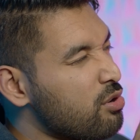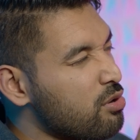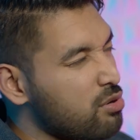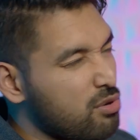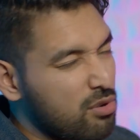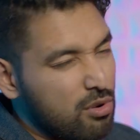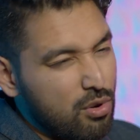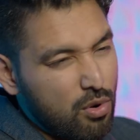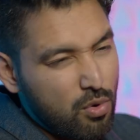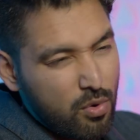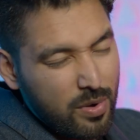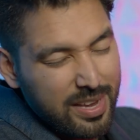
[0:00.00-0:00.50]

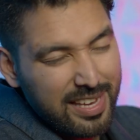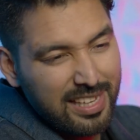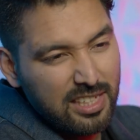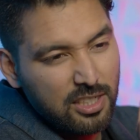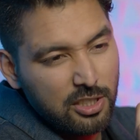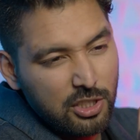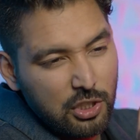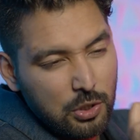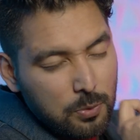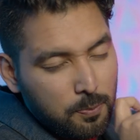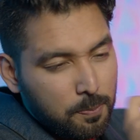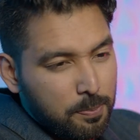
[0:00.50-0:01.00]
grow
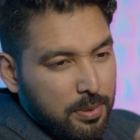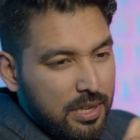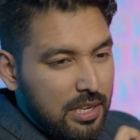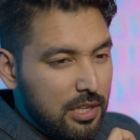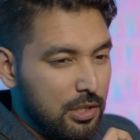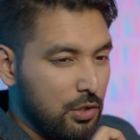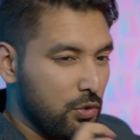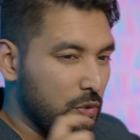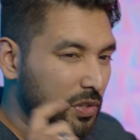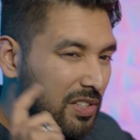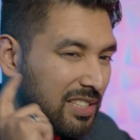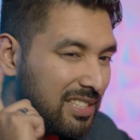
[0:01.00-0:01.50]
in
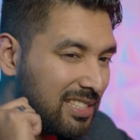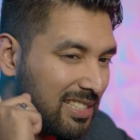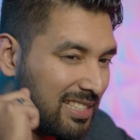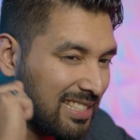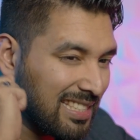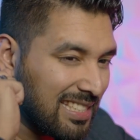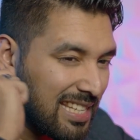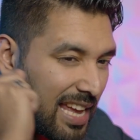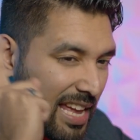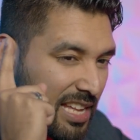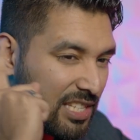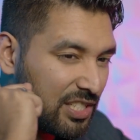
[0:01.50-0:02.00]
spiritual
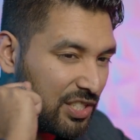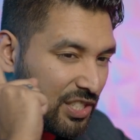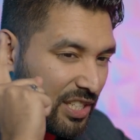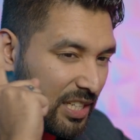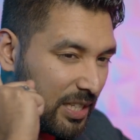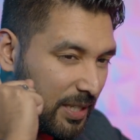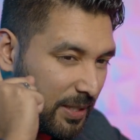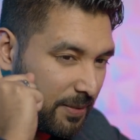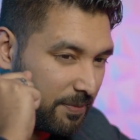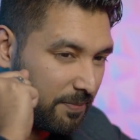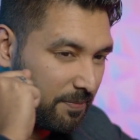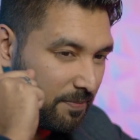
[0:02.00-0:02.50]

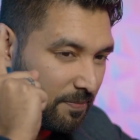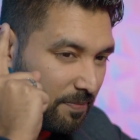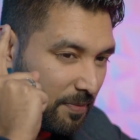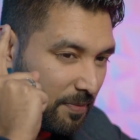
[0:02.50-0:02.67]
stature,